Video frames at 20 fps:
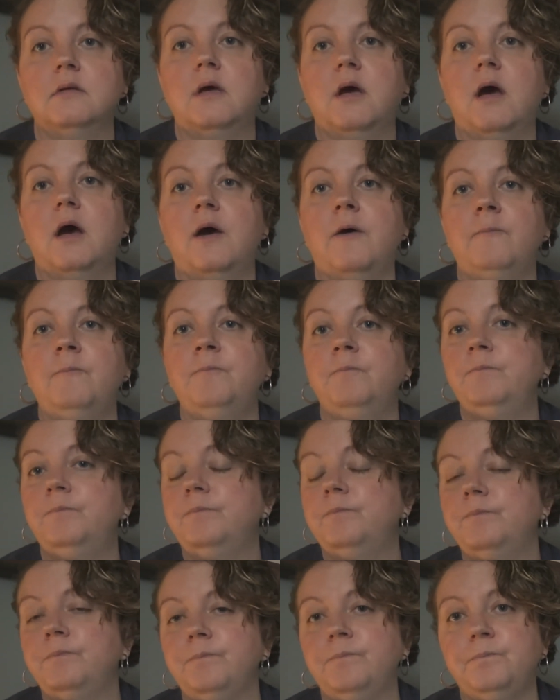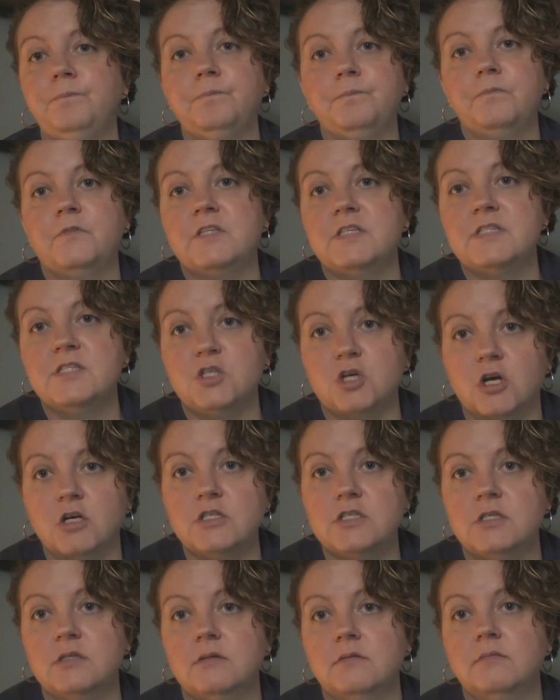to
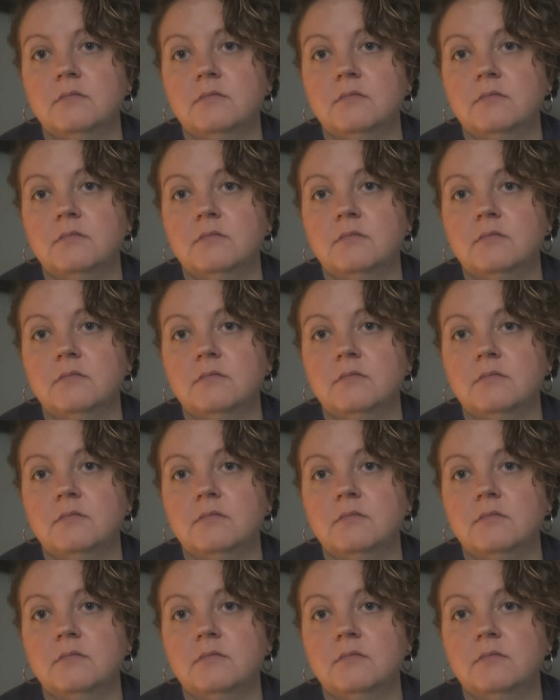start.